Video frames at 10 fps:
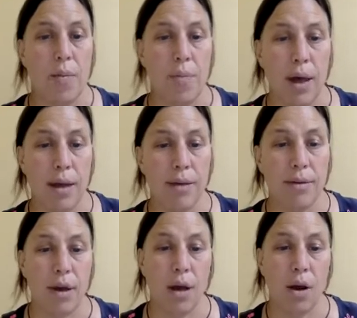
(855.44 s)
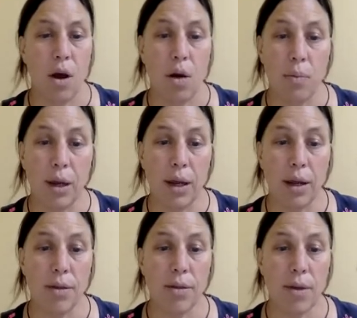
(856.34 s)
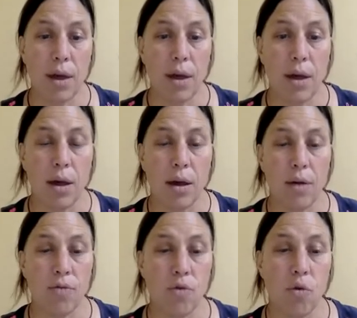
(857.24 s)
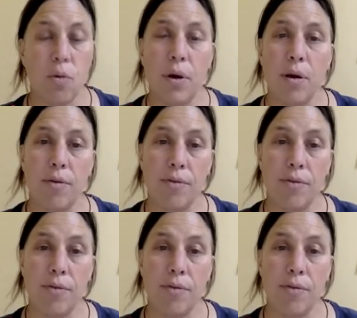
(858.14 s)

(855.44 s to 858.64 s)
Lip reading: But a complex trauma